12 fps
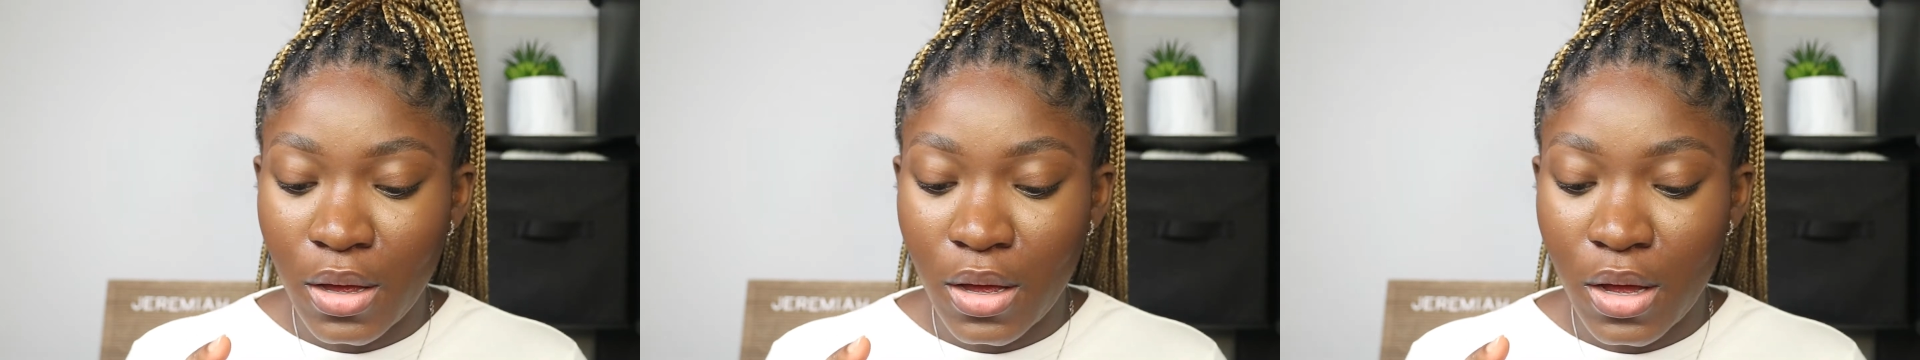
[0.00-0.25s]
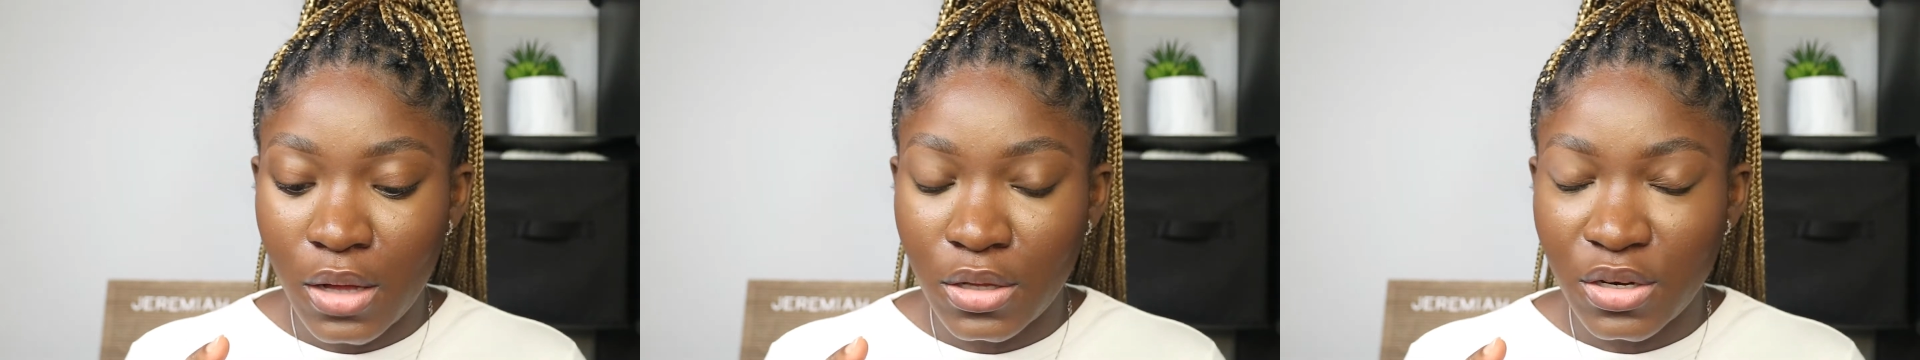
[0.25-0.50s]

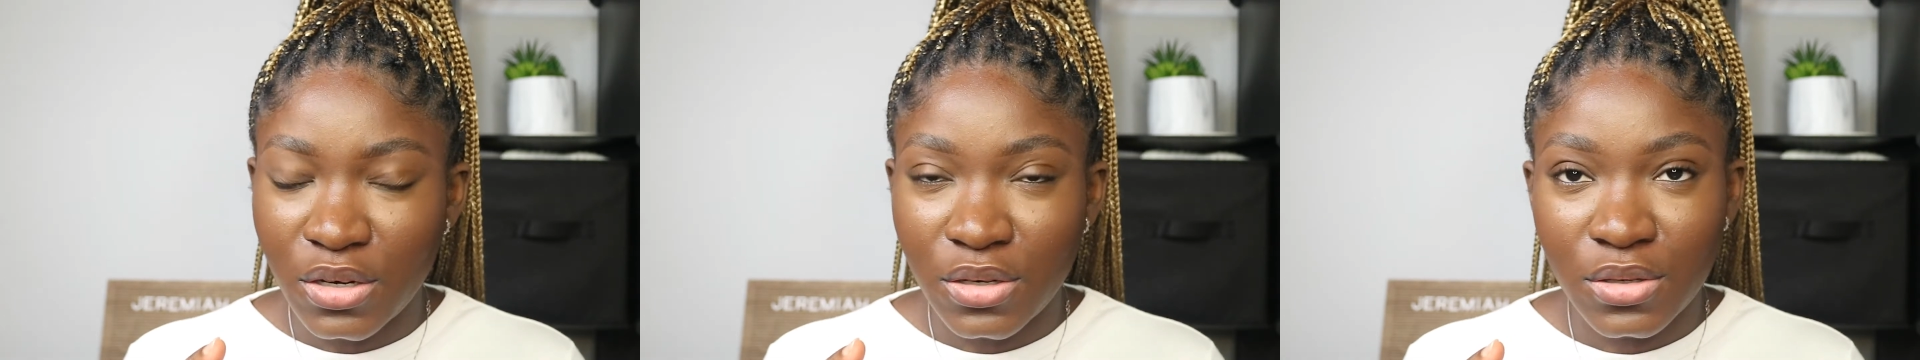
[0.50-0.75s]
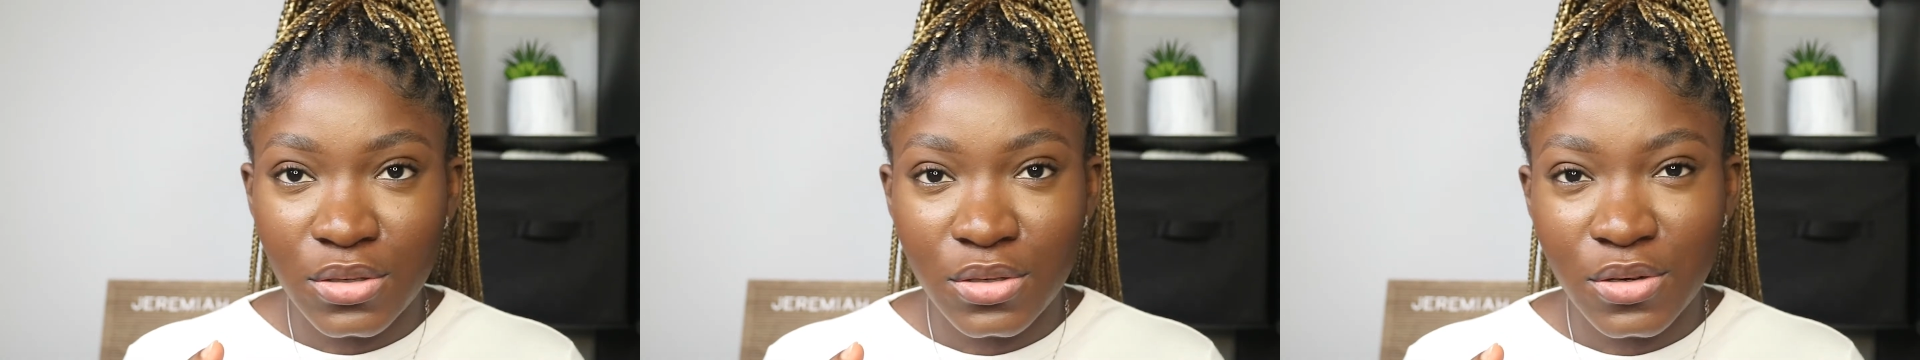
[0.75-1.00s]

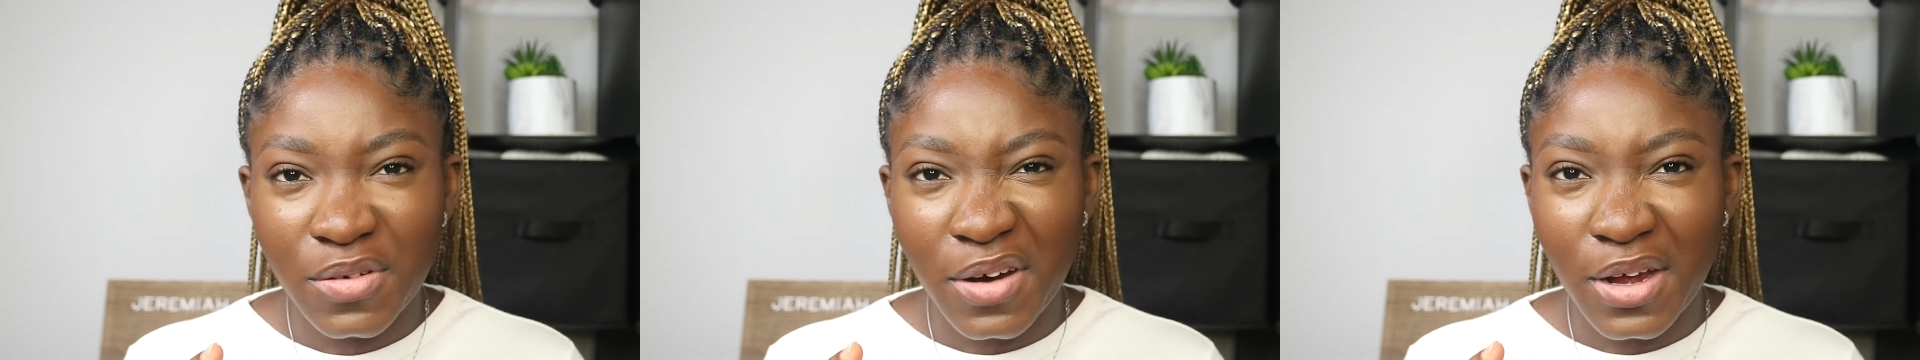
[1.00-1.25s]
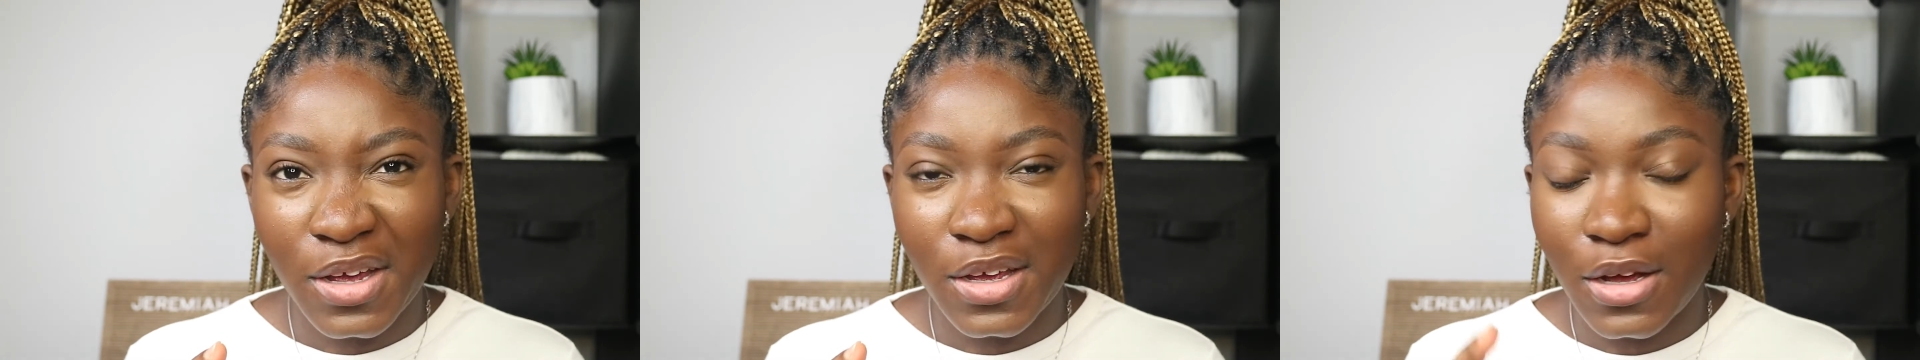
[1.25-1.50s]
color
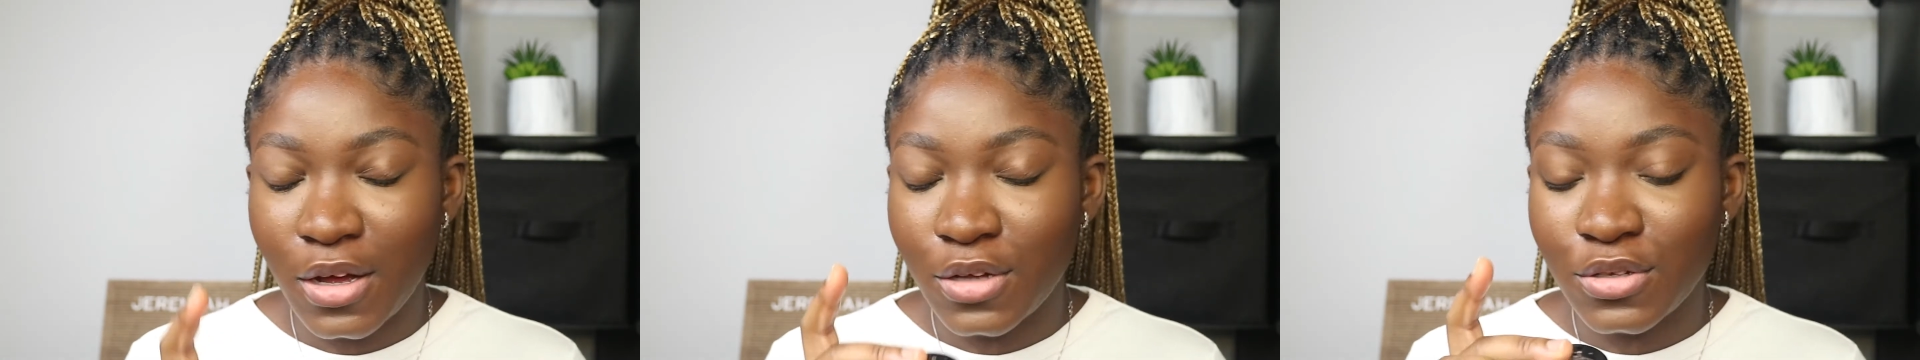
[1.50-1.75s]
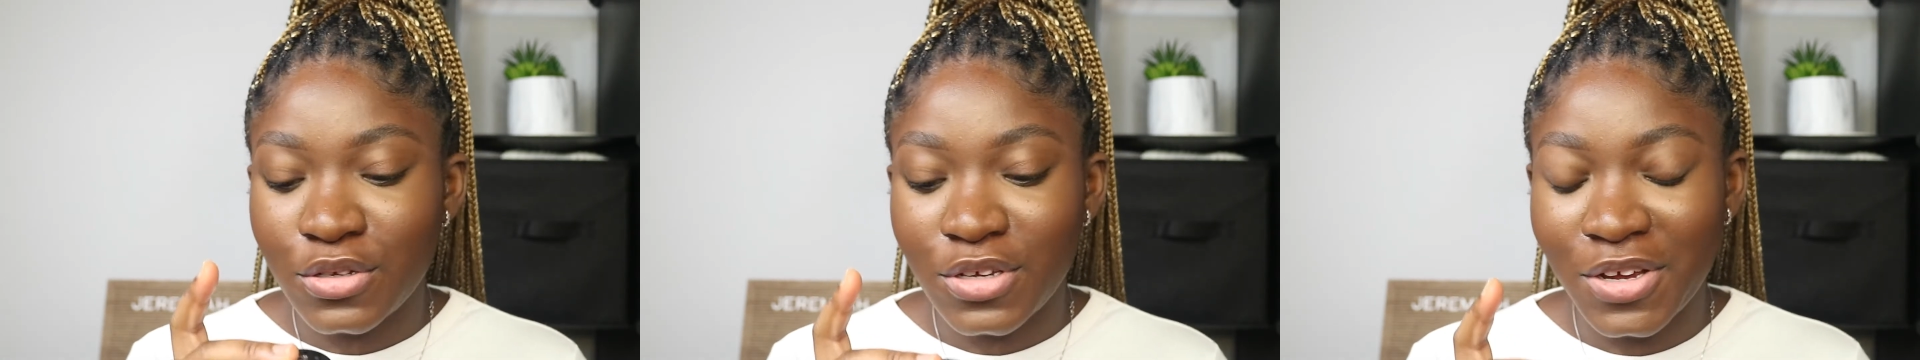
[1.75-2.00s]
right
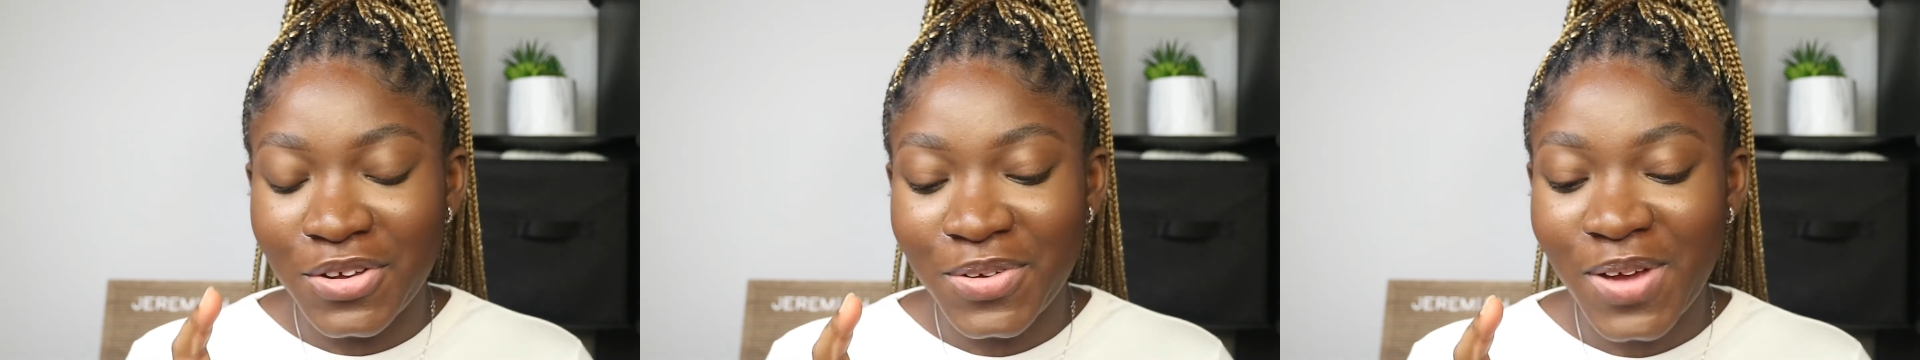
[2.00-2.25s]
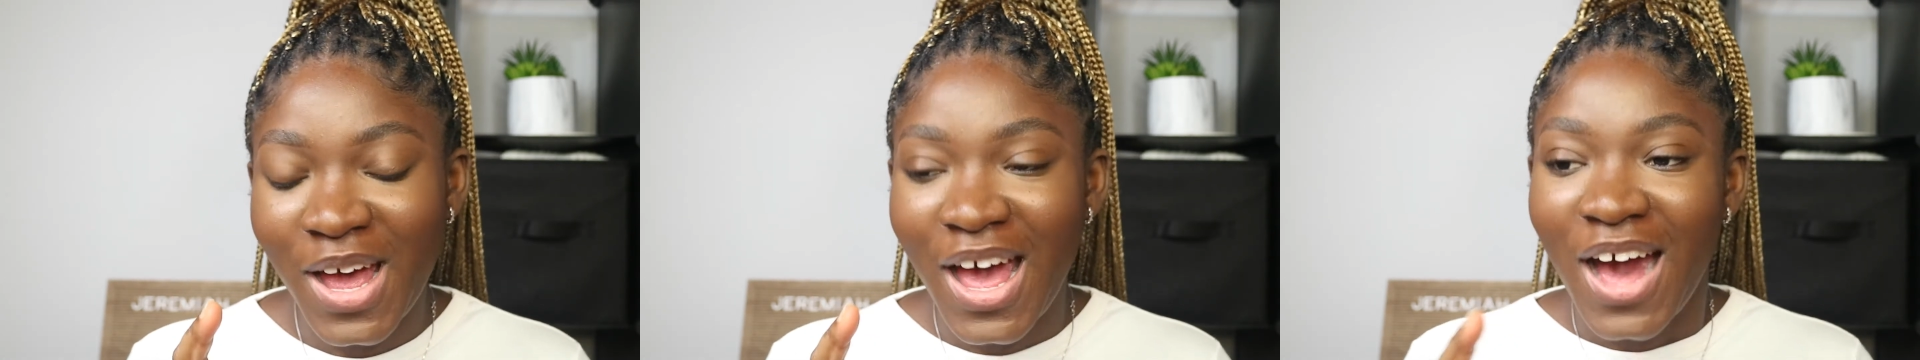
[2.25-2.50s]
on
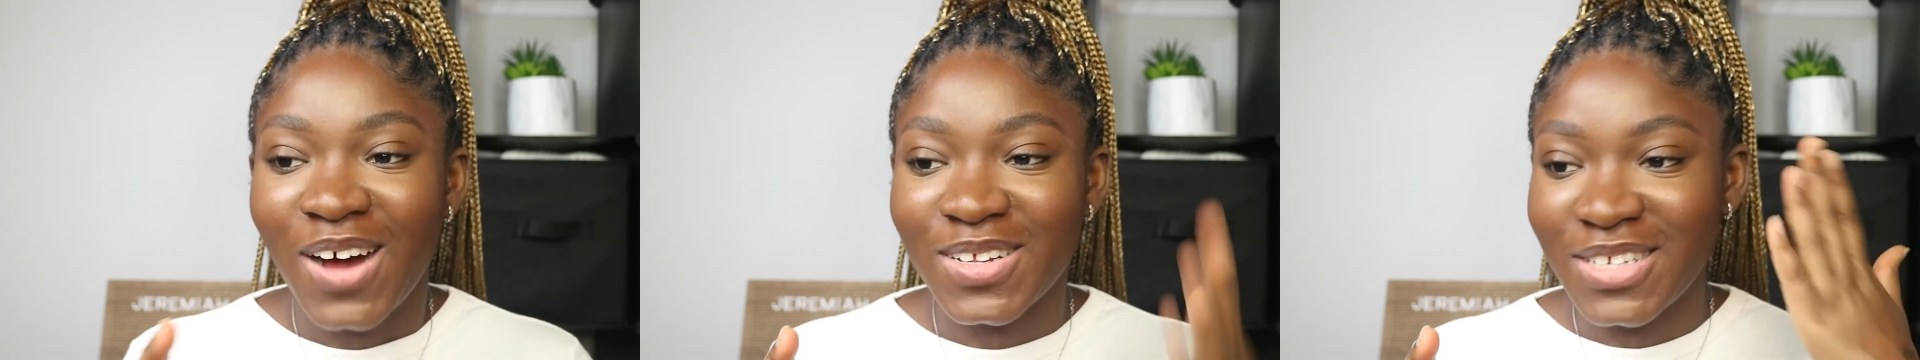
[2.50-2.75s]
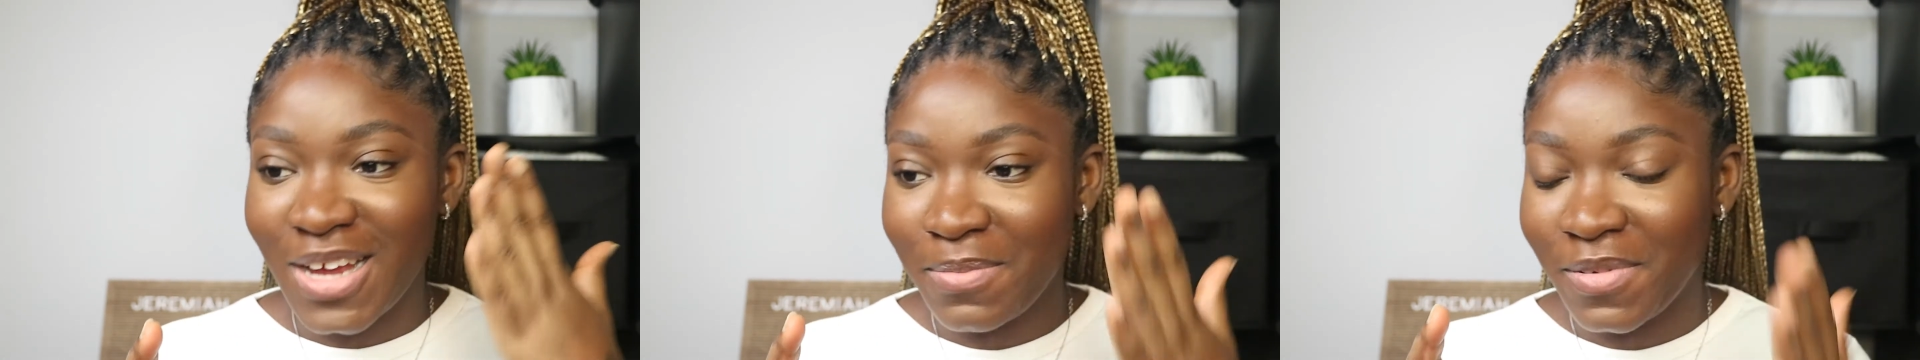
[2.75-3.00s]

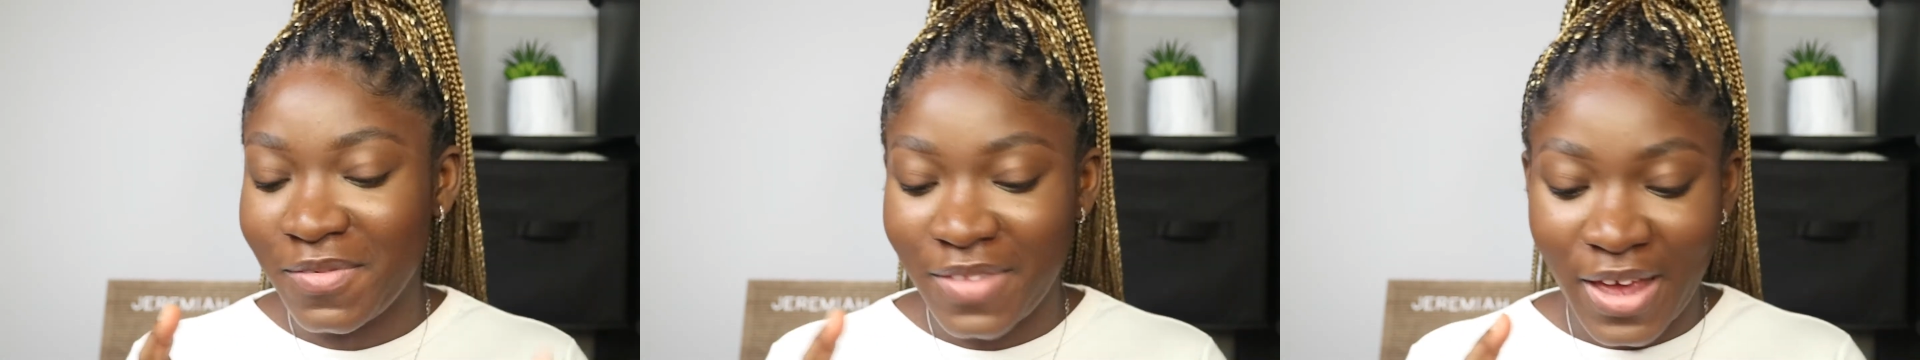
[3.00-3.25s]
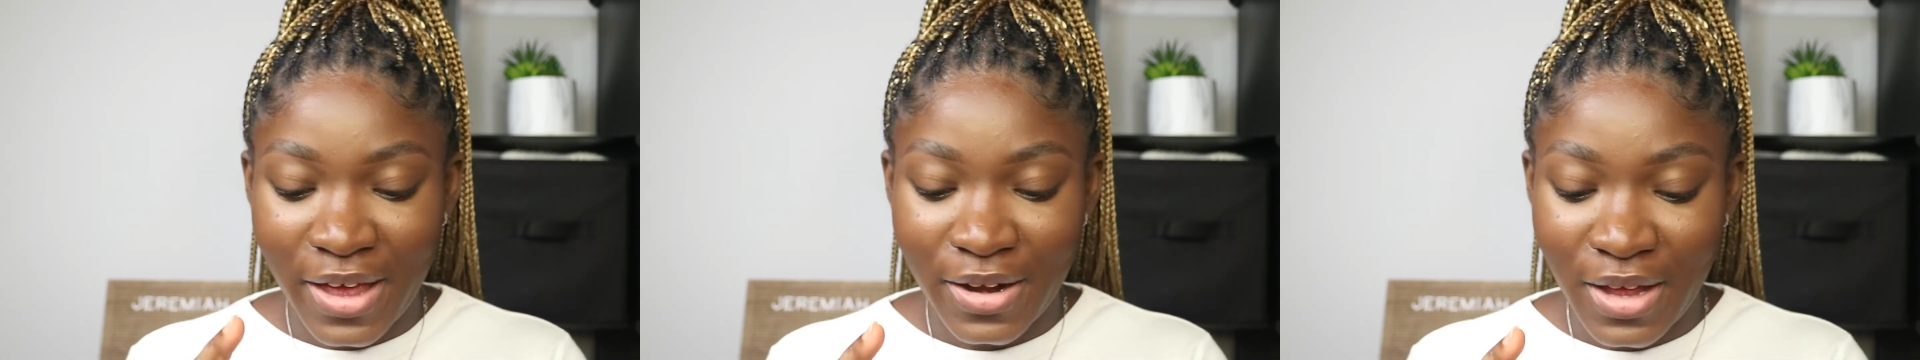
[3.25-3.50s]
top of that,